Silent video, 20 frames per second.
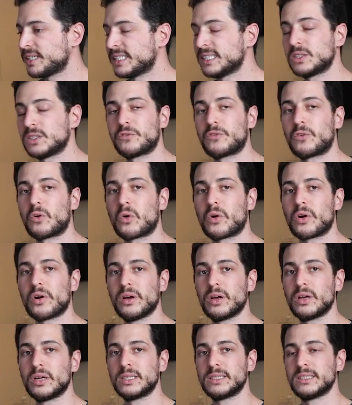is
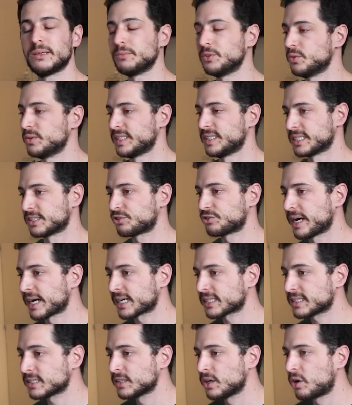for the music
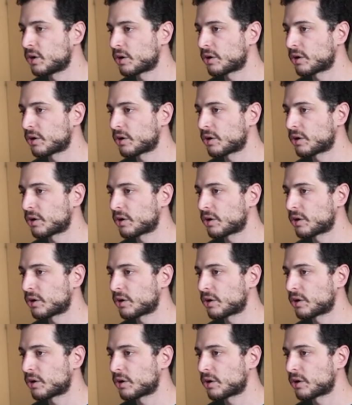tracks.